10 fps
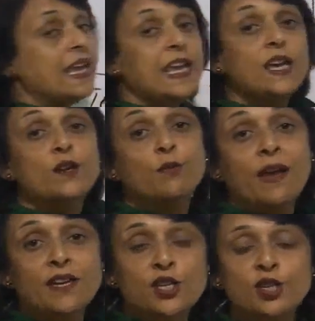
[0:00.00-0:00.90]

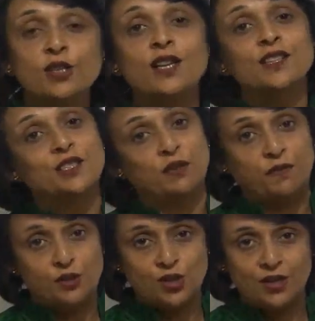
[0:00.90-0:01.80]
equational
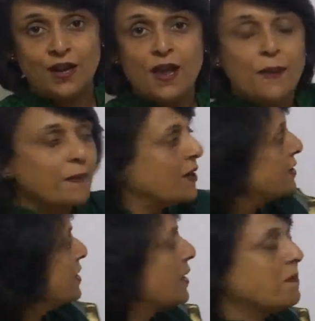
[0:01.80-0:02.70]
division,
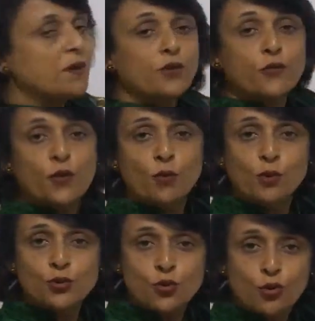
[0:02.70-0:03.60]
because the number of
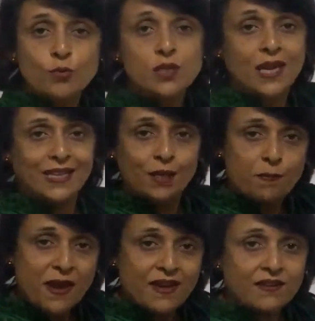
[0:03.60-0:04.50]
chromosomes in the
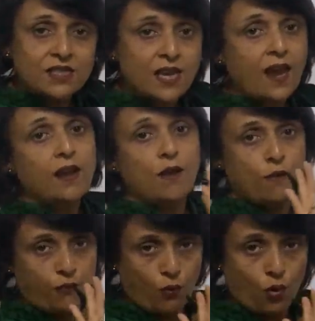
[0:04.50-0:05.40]
parent cell
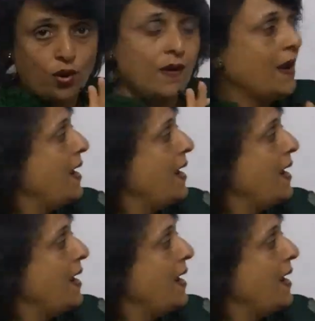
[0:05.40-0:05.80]
four